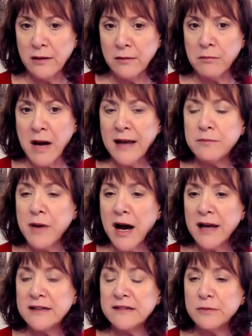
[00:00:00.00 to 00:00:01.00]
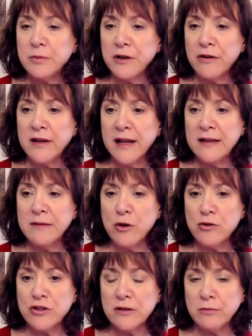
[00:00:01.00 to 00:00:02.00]
mind, body, spirit, and
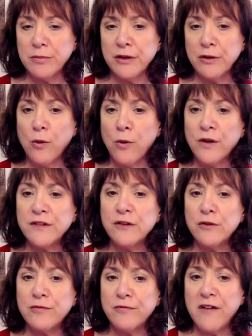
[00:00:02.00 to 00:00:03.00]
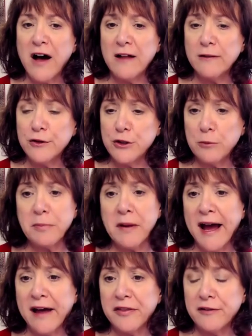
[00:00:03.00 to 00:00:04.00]
emotion, but also follow your
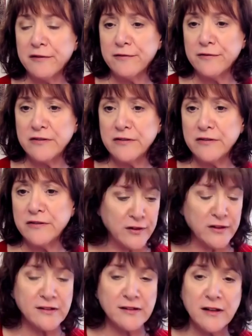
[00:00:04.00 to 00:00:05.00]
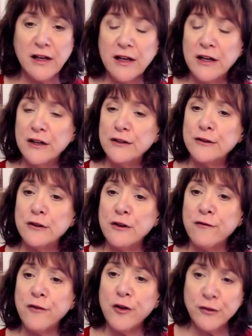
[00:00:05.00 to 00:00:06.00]
path of divine service.
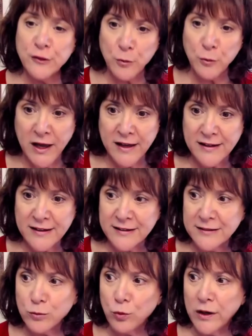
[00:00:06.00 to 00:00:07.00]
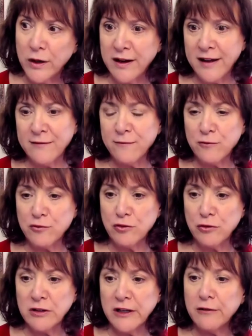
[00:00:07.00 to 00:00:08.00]
So the first way is what I
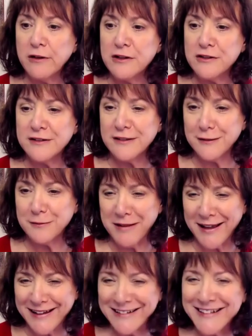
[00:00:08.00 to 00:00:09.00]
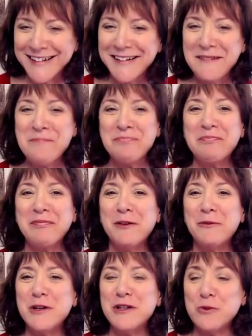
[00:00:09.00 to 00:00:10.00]
clearly just explained,
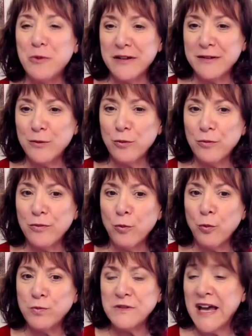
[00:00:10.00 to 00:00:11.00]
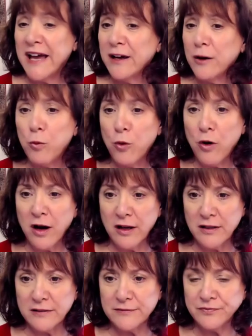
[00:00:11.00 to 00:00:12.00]
which was take a walk.